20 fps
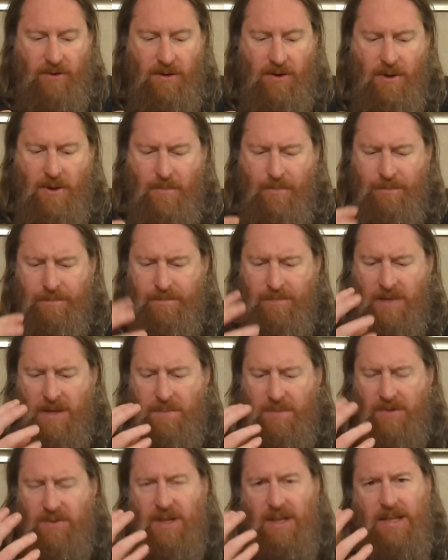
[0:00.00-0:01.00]

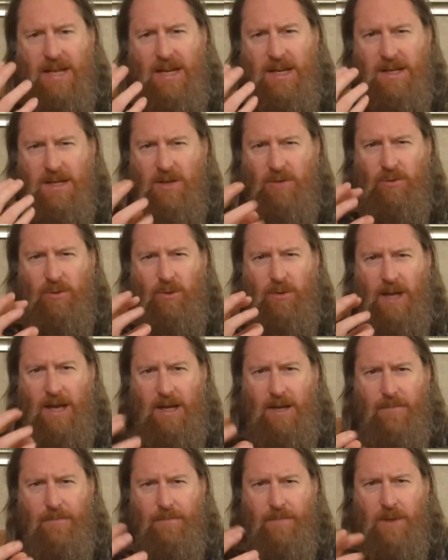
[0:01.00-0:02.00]
But it's got that initial
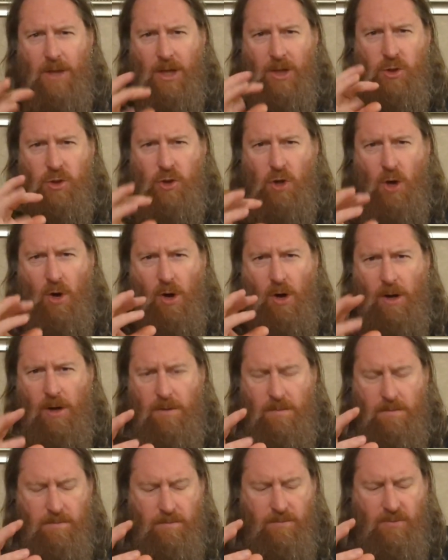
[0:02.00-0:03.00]
like
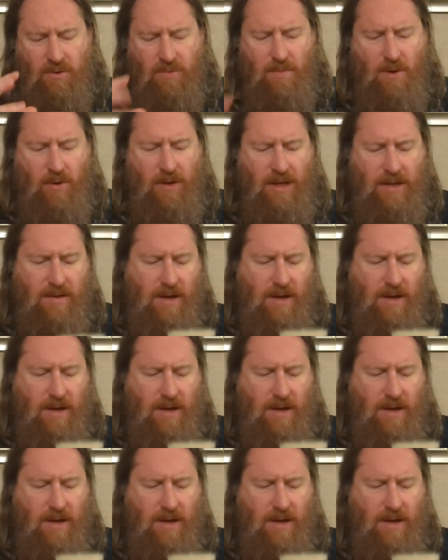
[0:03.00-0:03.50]
char, smoky